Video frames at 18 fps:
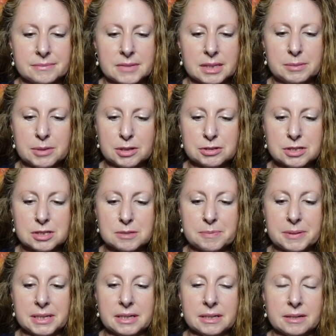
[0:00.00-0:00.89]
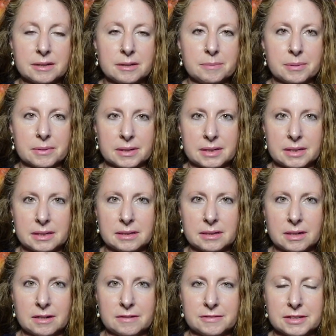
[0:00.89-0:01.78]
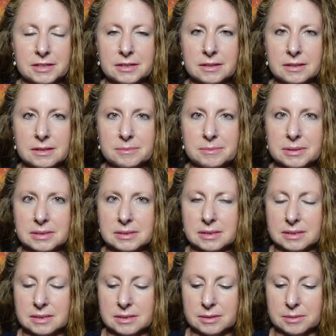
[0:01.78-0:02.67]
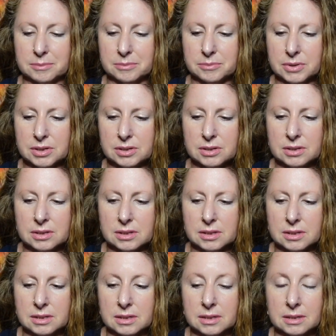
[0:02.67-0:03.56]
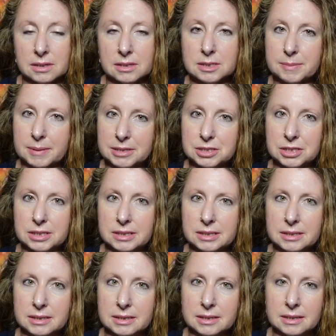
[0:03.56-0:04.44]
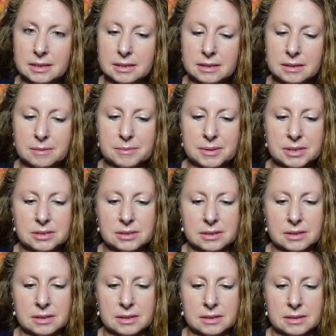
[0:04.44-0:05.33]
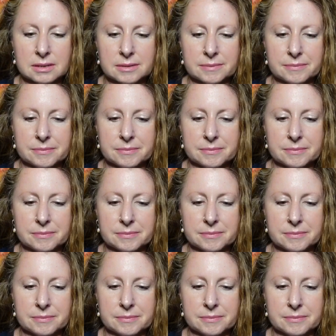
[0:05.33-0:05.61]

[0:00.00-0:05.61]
Emotions begin in the brain, often in the limbic system, especially in the amygdala.